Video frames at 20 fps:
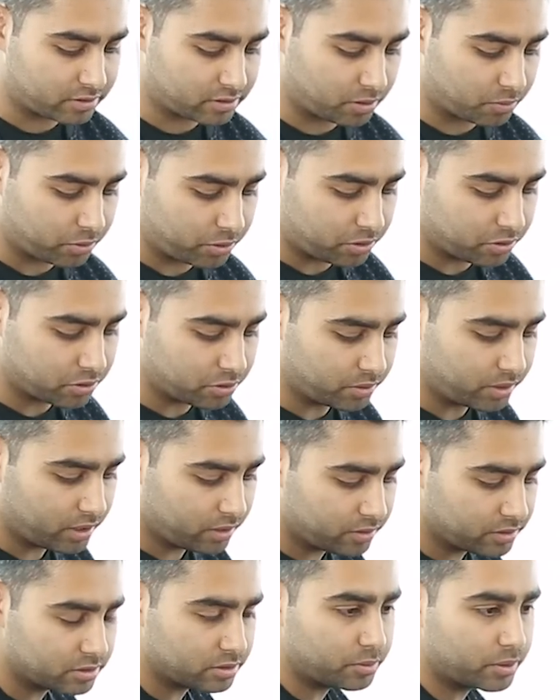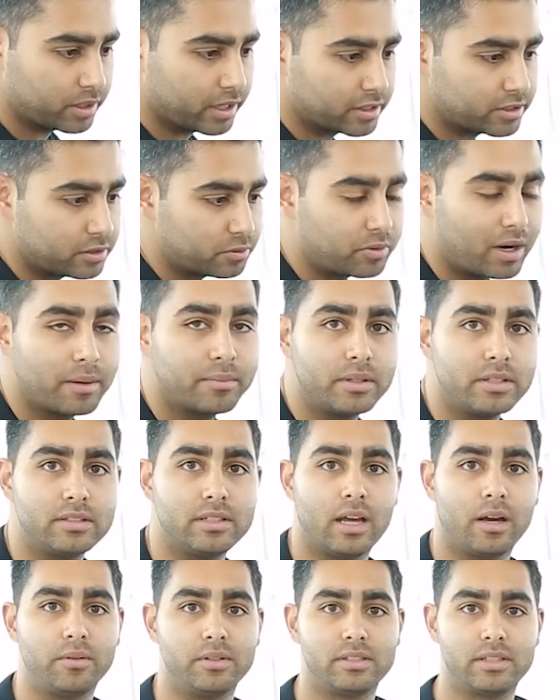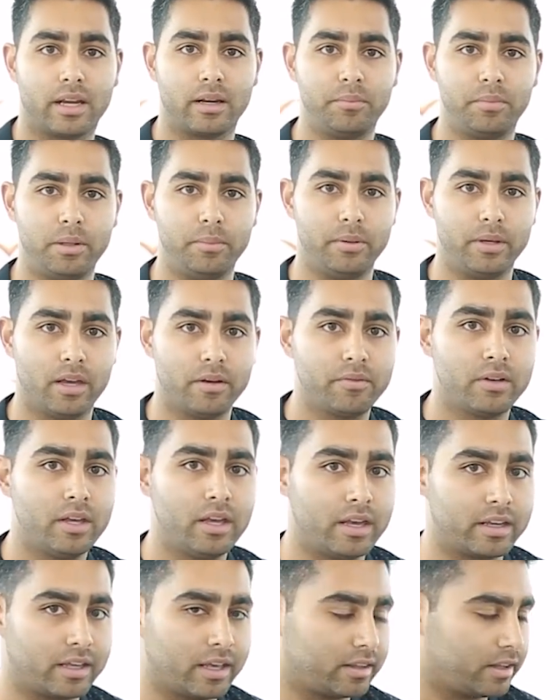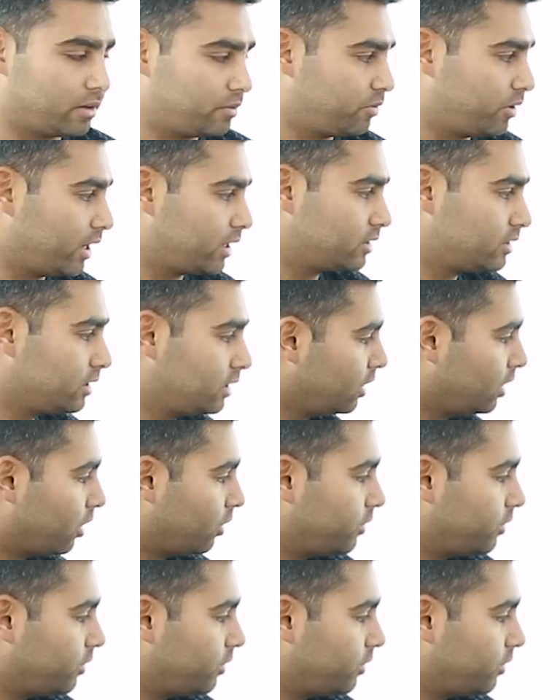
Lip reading: So what you can do here is you can actually wrap these now in satin PPF and get that effect.